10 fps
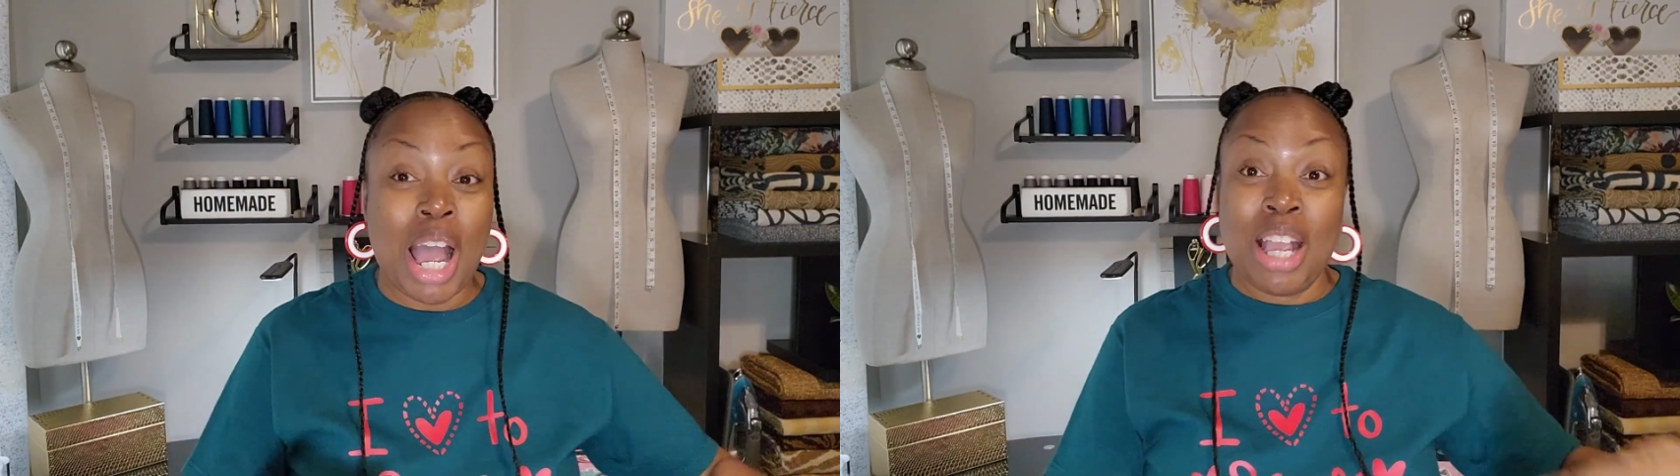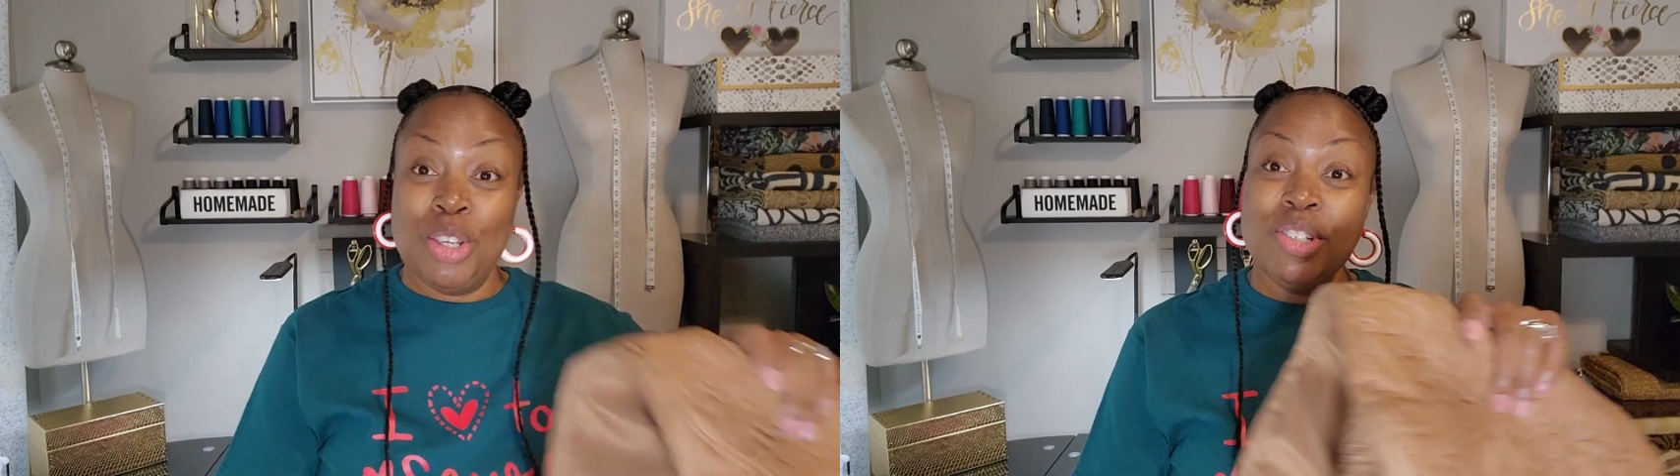
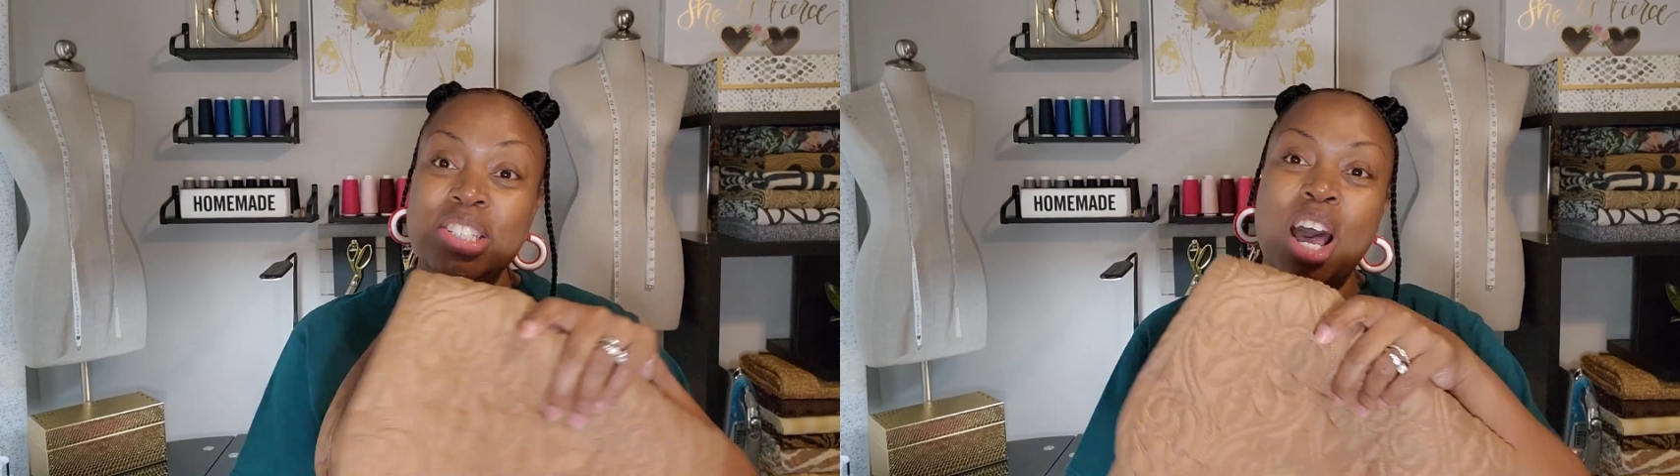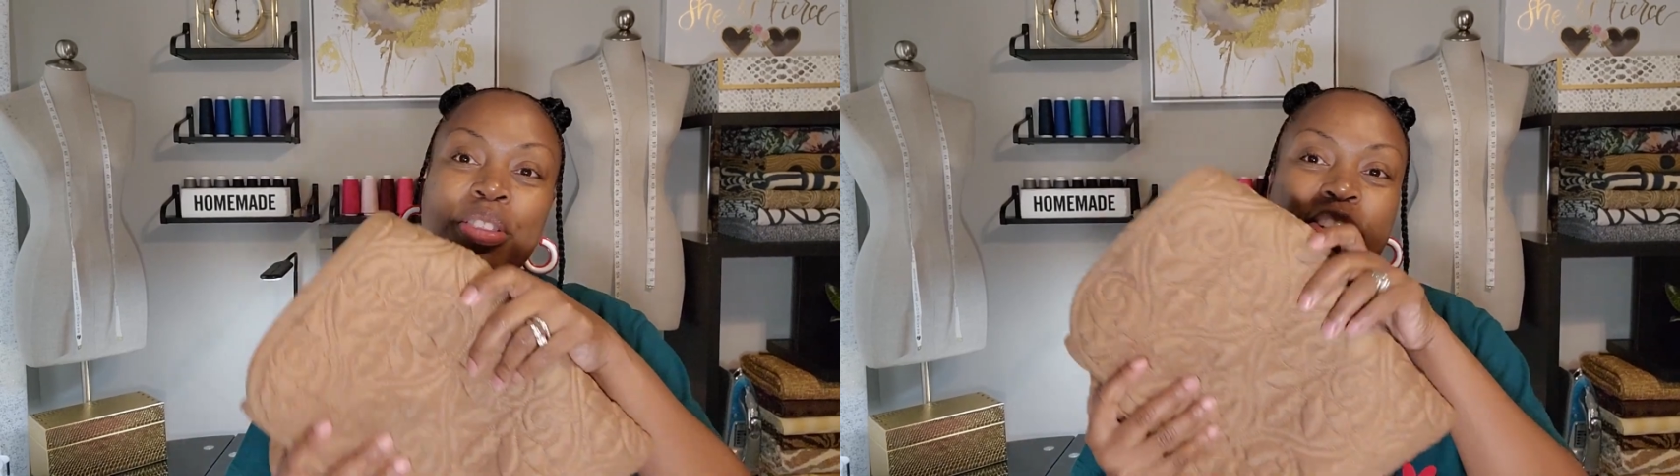you
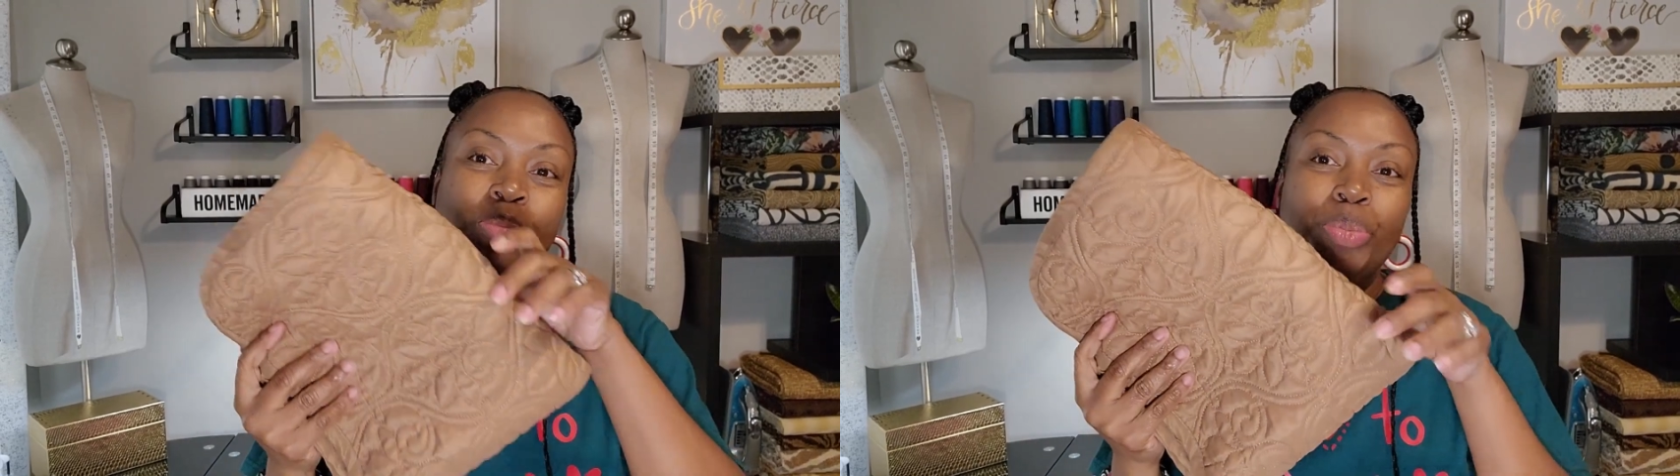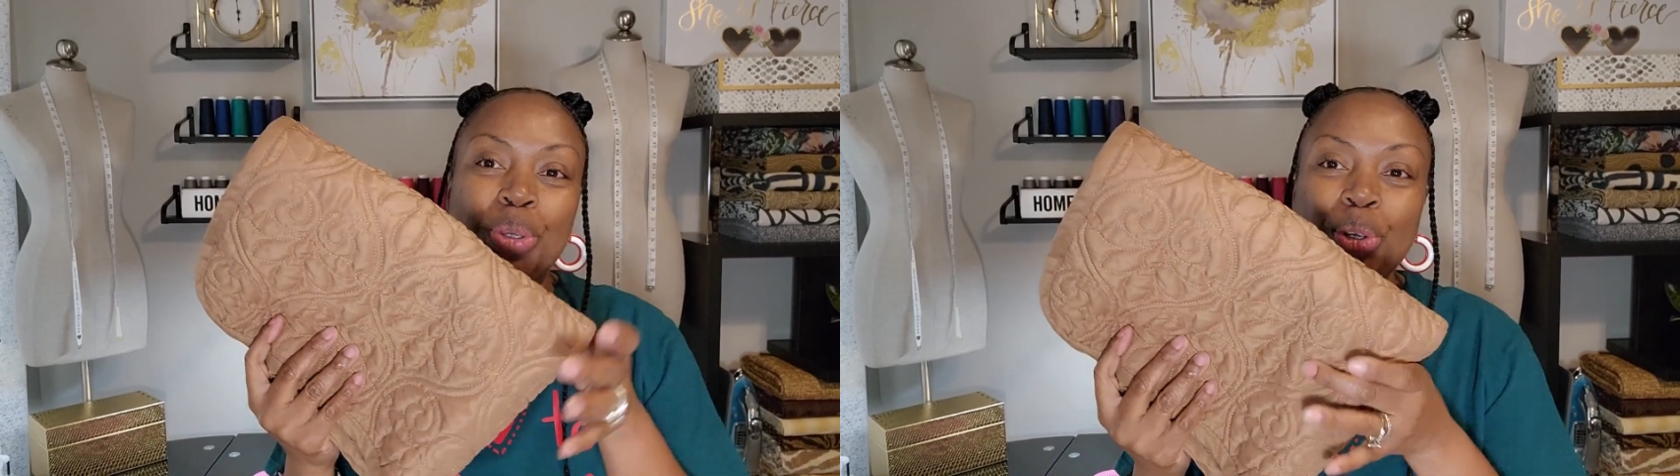saw this
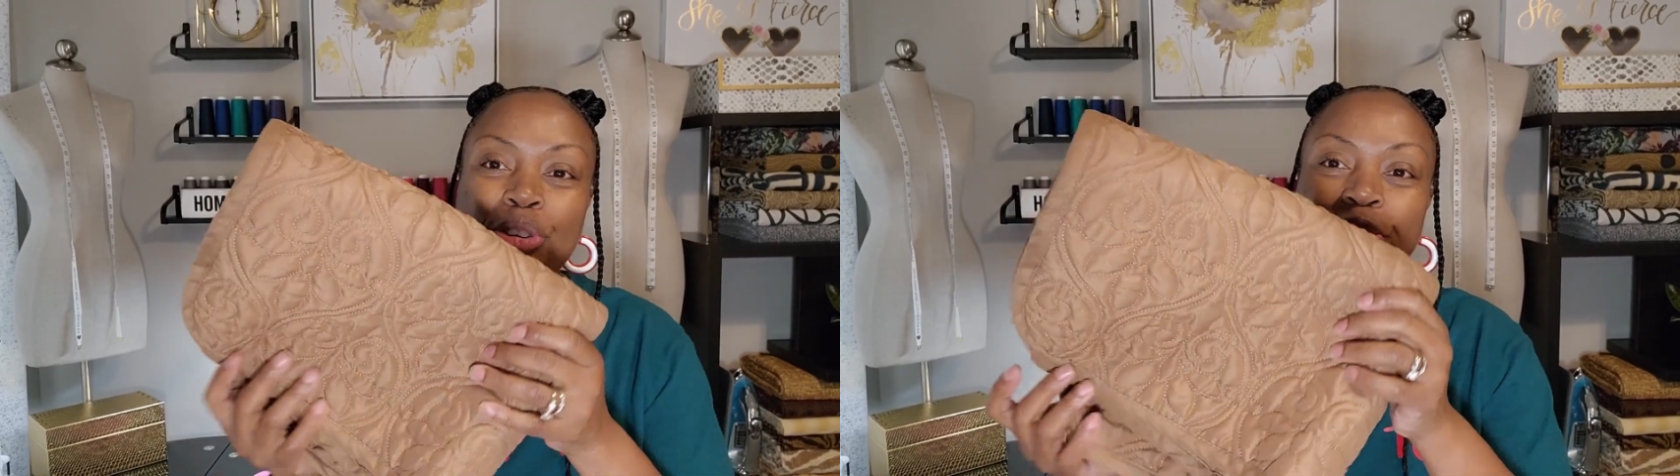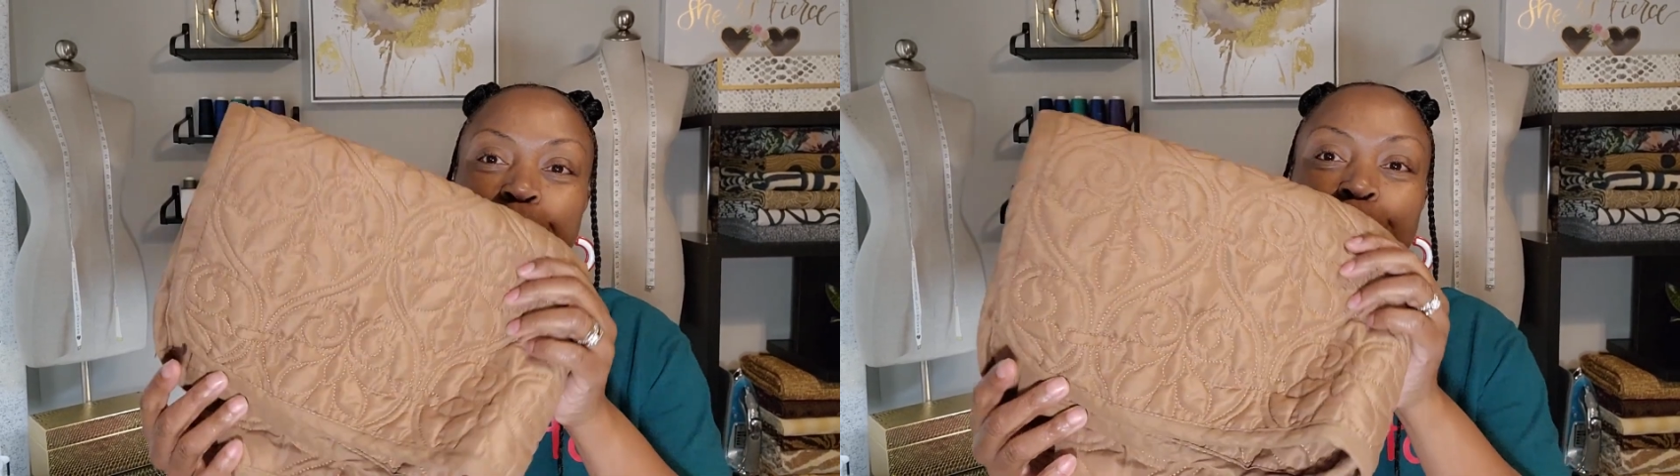
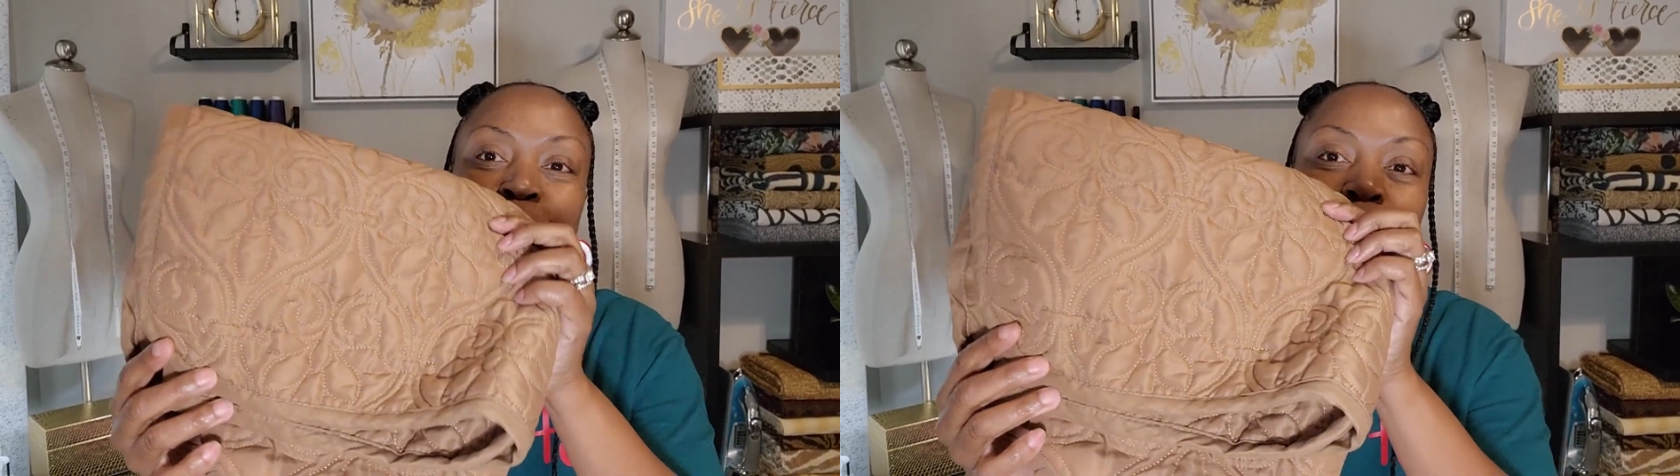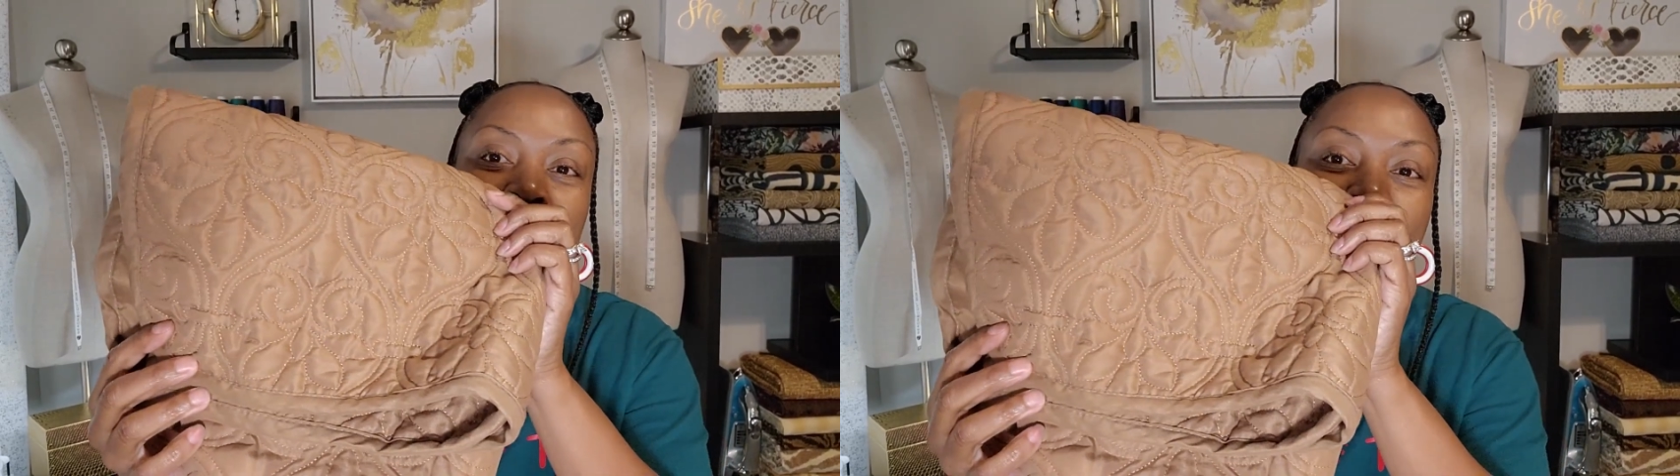beautiful
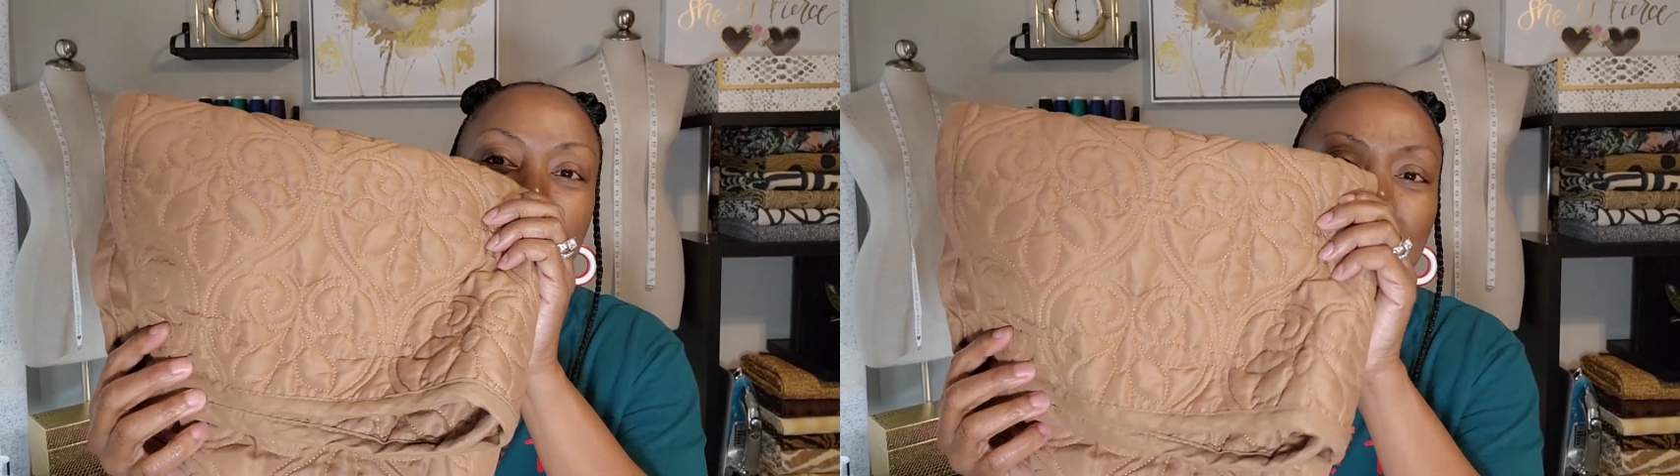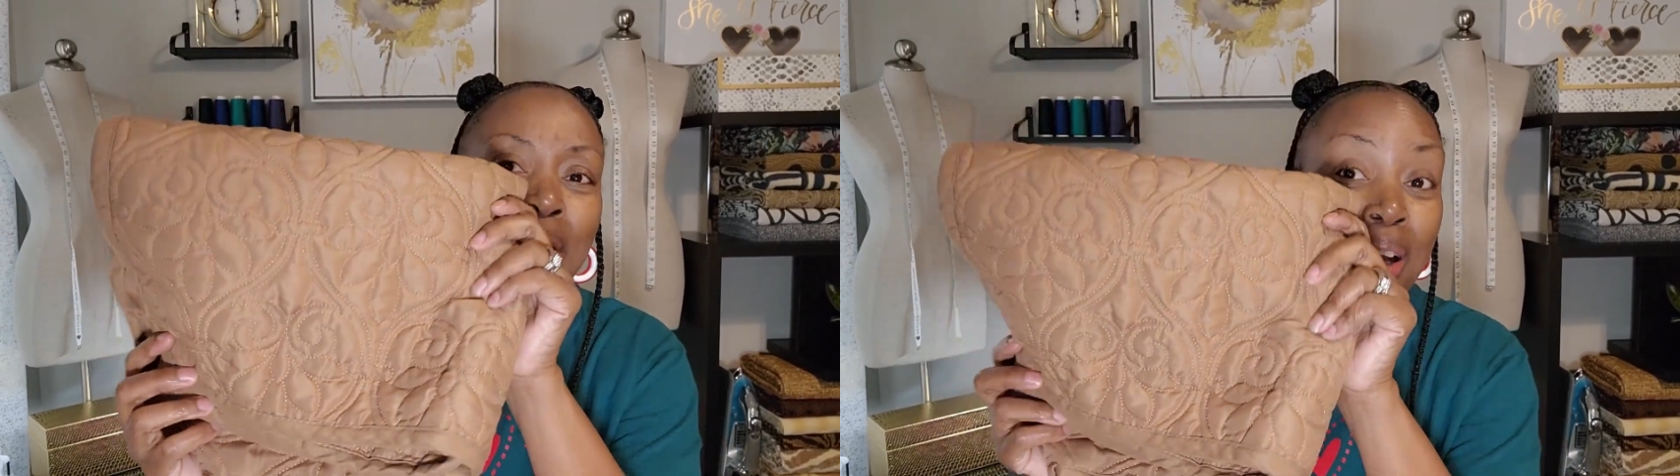
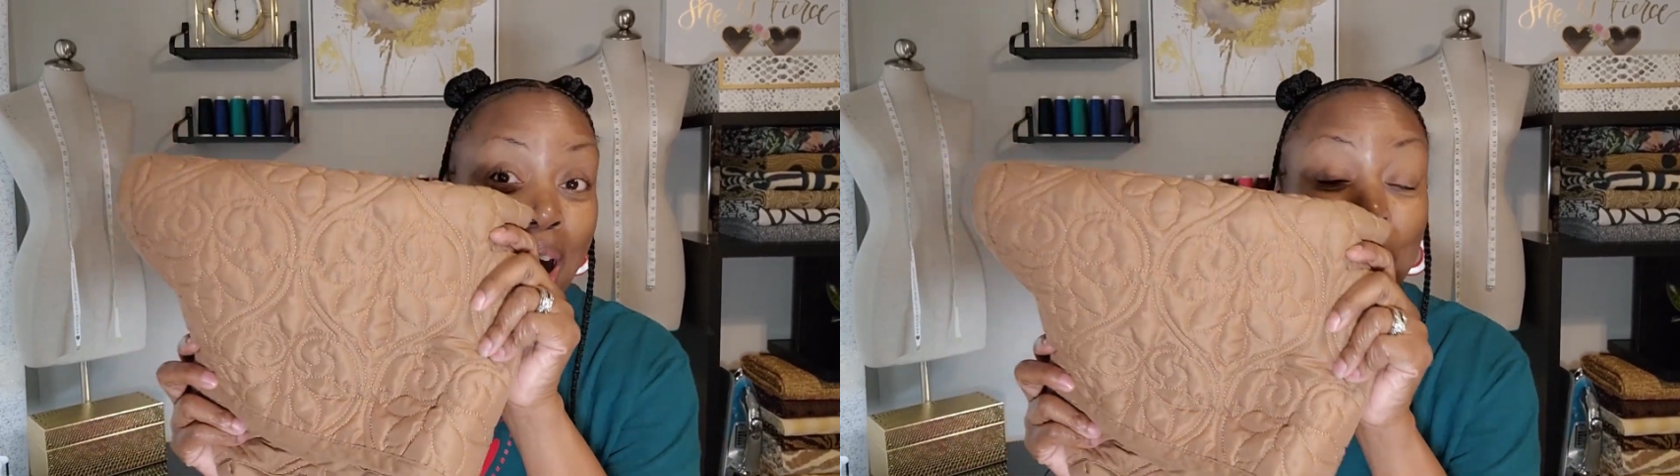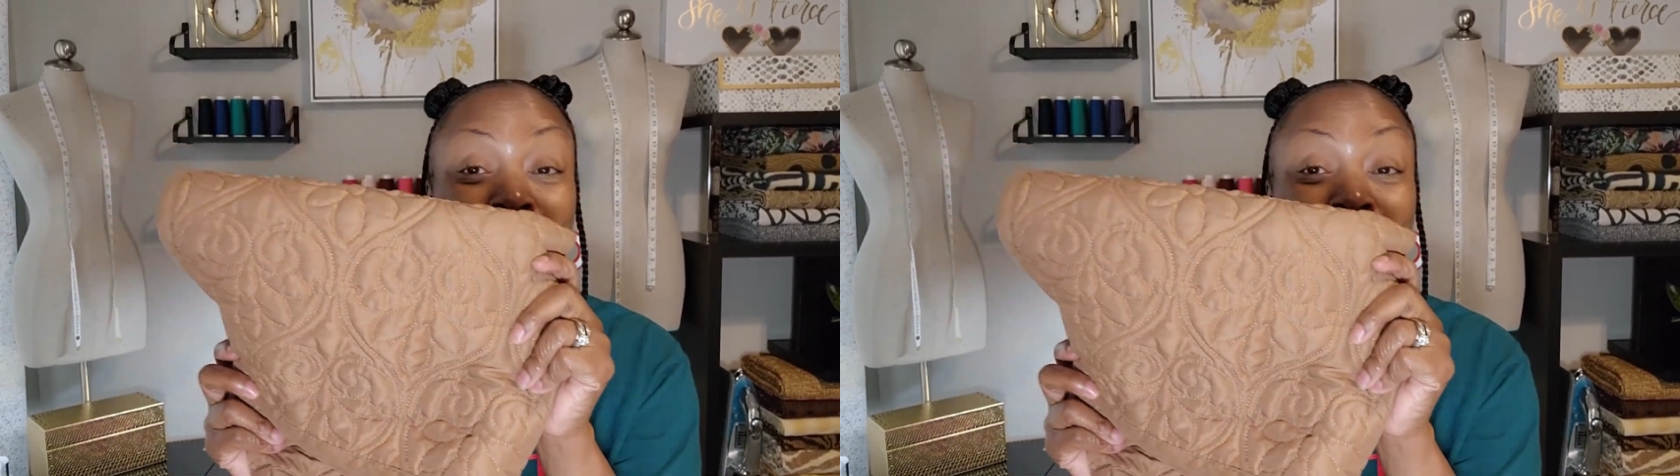brown. I'm